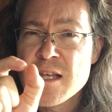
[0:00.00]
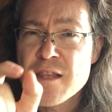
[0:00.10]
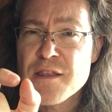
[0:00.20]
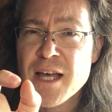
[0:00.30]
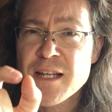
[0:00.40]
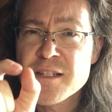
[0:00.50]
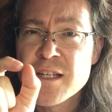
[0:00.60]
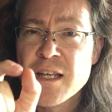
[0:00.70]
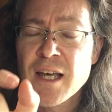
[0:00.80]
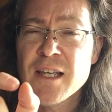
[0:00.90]
that
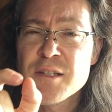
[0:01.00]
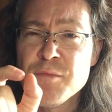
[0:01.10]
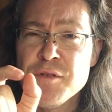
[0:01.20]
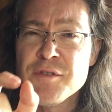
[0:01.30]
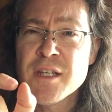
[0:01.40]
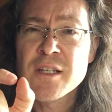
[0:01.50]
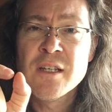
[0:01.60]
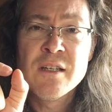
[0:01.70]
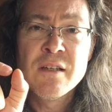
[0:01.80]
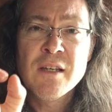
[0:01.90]
has music
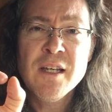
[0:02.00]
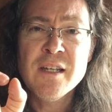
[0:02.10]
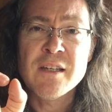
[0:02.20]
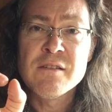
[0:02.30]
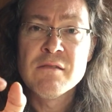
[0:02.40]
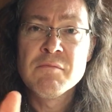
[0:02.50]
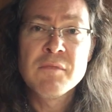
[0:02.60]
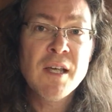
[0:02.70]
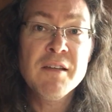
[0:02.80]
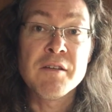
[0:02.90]
in it,
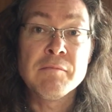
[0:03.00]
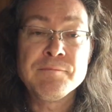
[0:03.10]
can you?